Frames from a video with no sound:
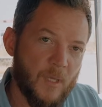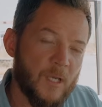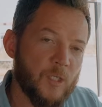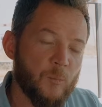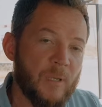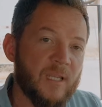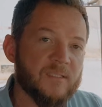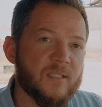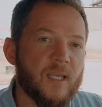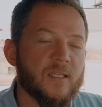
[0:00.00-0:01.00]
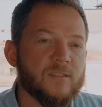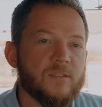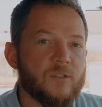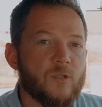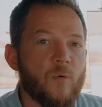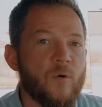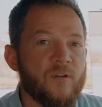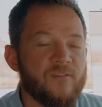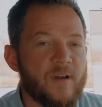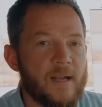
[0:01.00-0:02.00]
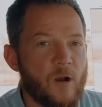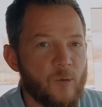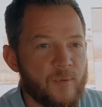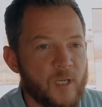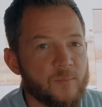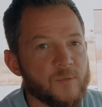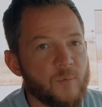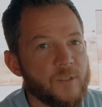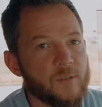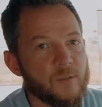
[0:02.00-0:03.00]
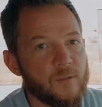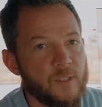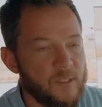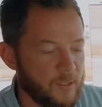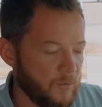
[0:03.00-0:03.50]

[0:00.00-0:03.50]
Your biggest thing is you don't want to fight RPMs when you're learning.